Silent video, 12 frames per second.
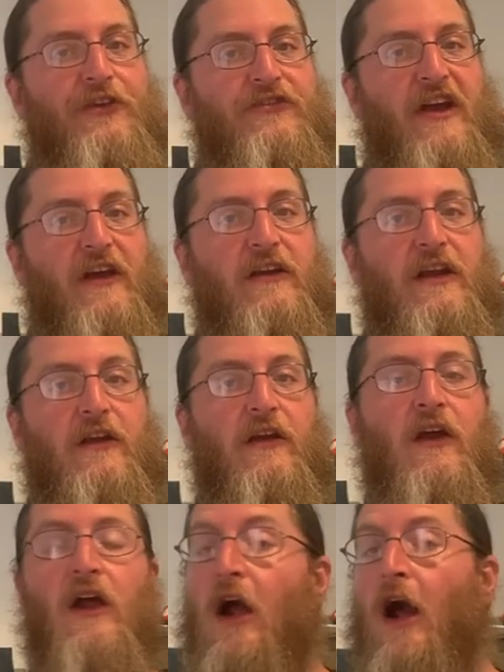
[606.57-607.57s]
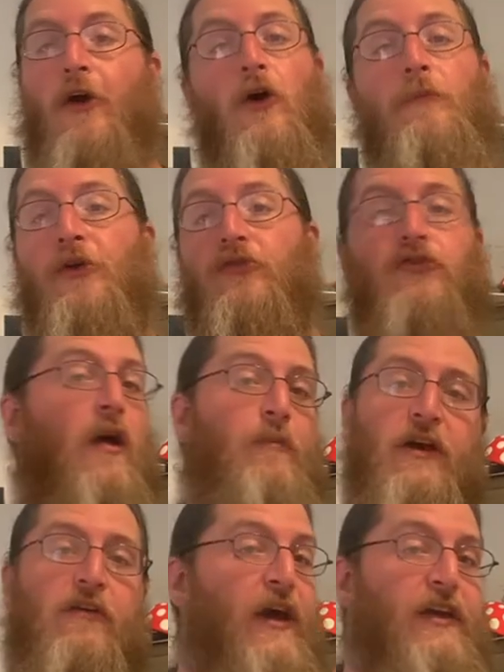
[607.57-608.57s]
this technique. I hope you'll drop me
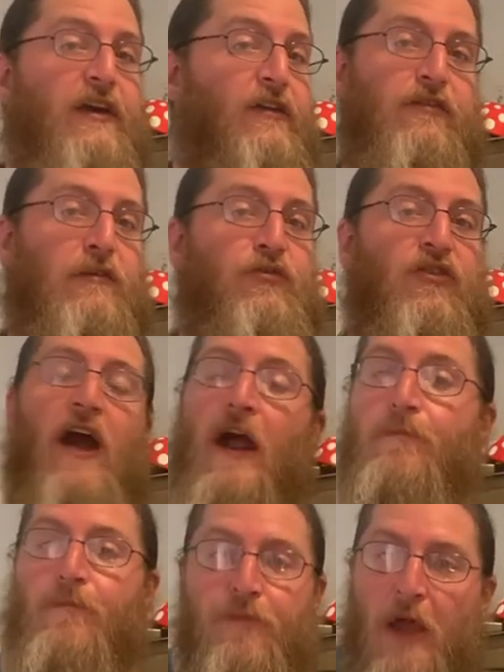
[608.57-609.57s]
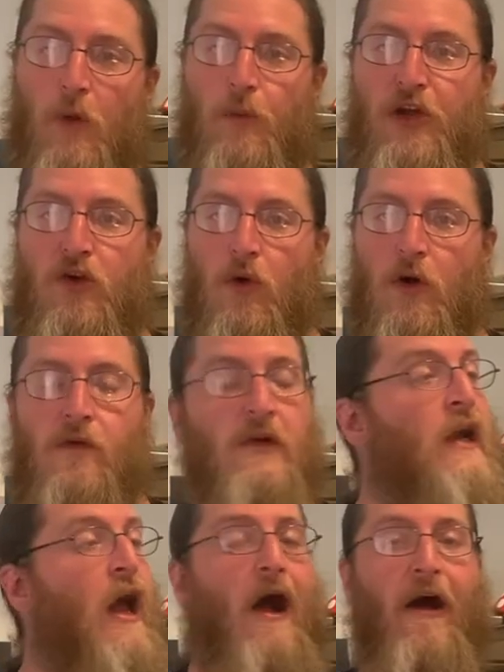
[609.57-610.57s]
a like and a subscribe. That would be cool.
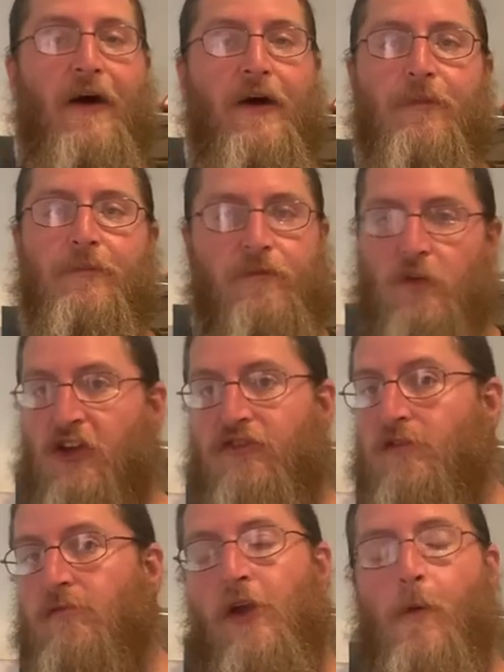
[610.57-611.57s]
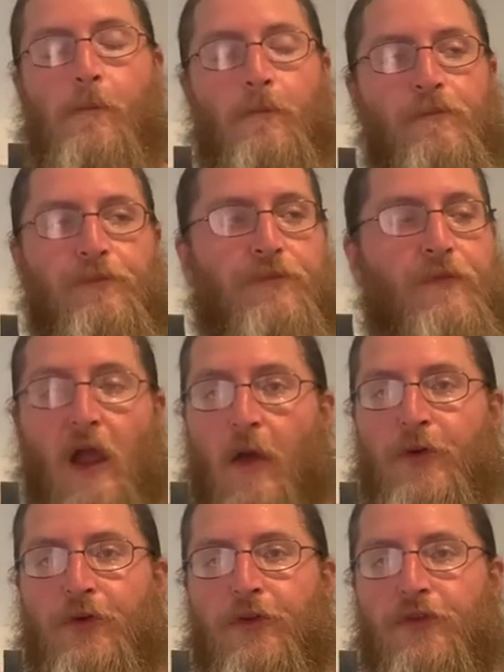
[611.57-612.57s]
Um, Because, you know, I've
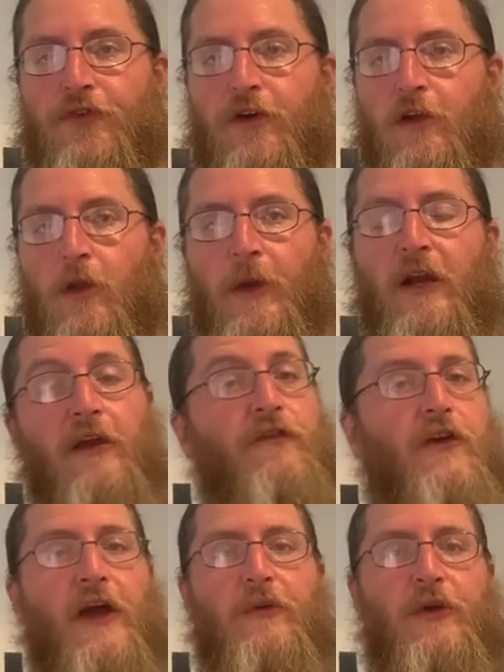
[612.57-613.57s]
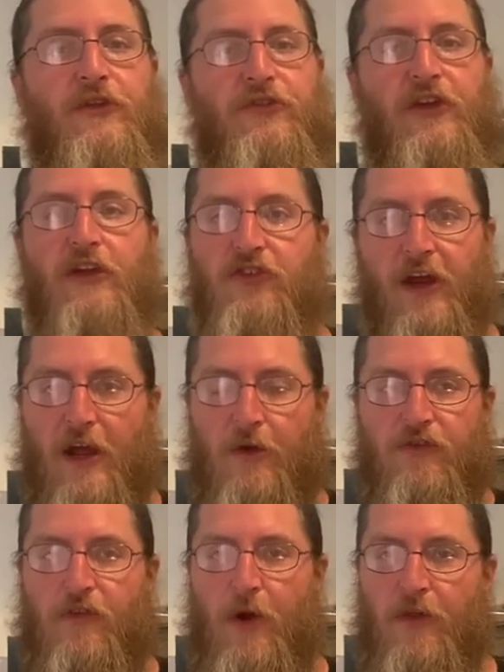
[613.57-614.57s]
been doing this for a little bit. If you like what you see, check
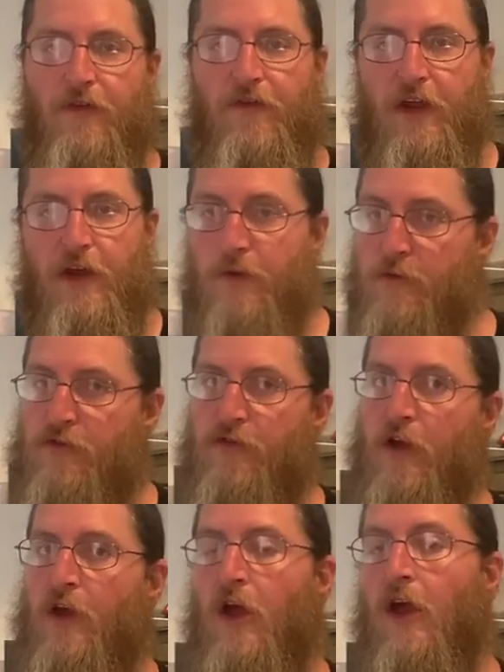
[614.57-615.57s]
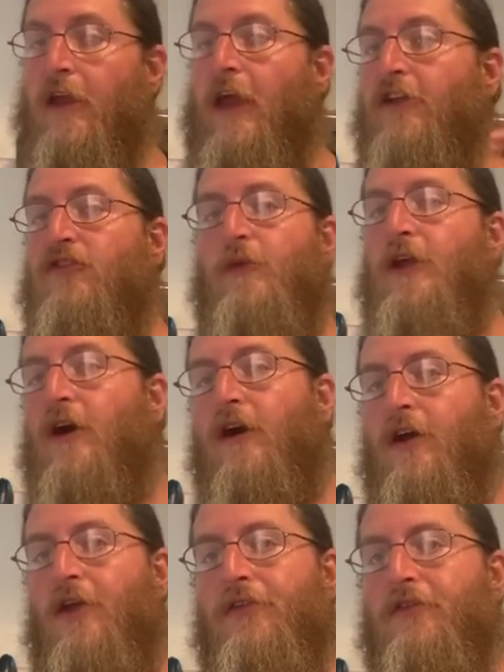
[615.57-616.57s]
out some other videos. Catch me
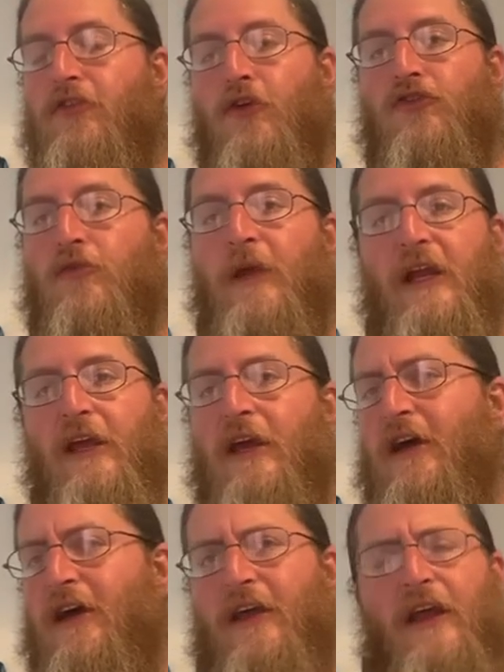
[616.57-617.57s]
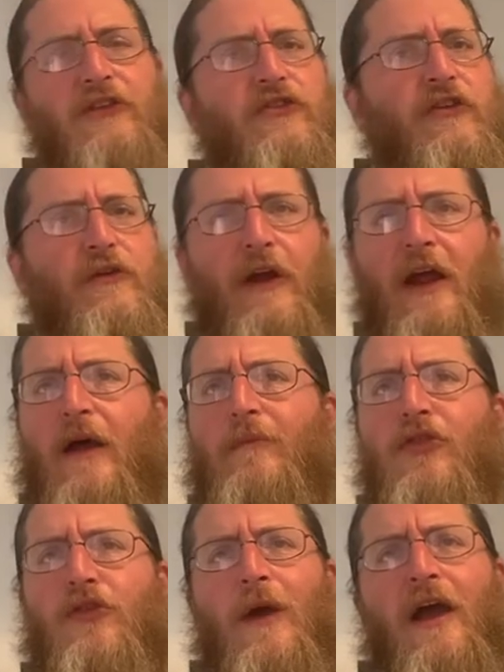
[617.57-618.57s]
on social media,
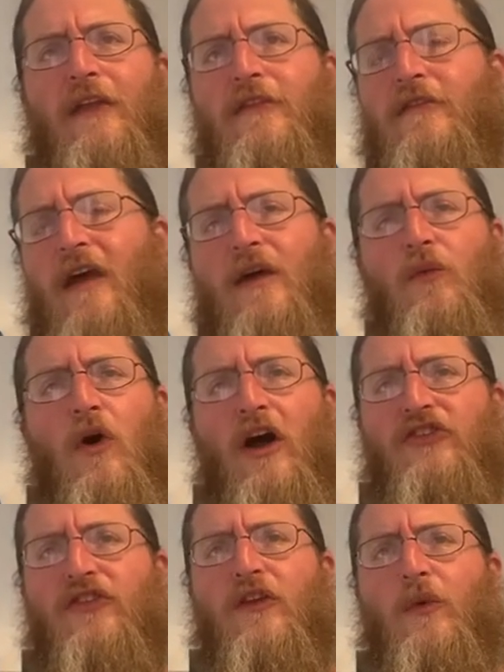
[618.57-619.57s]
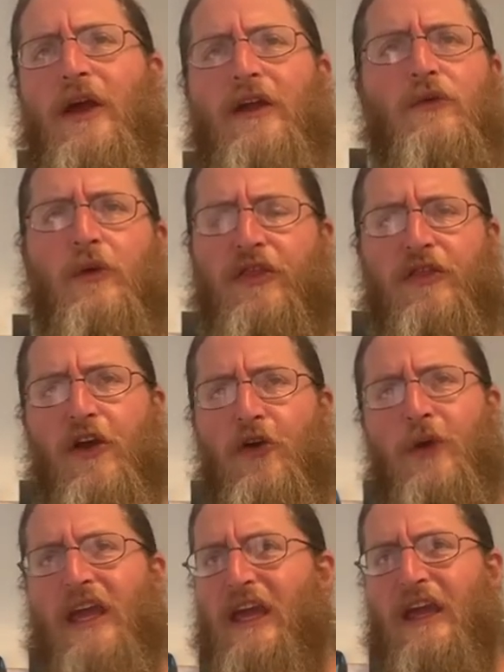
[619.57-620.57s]
Instagram, threads, at Wash in the Wind with
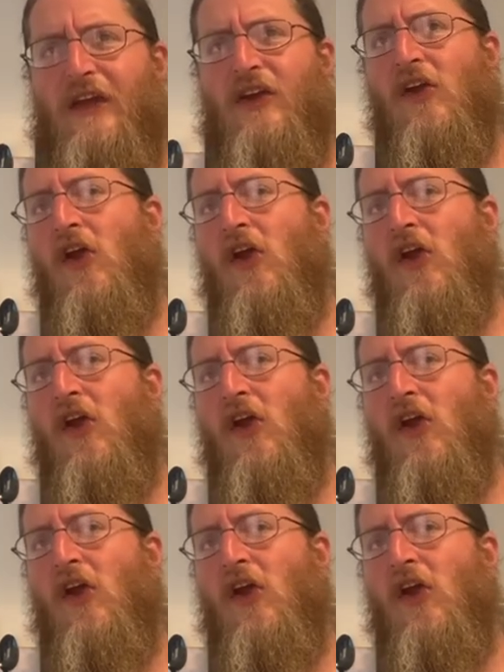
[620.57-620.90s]
no E,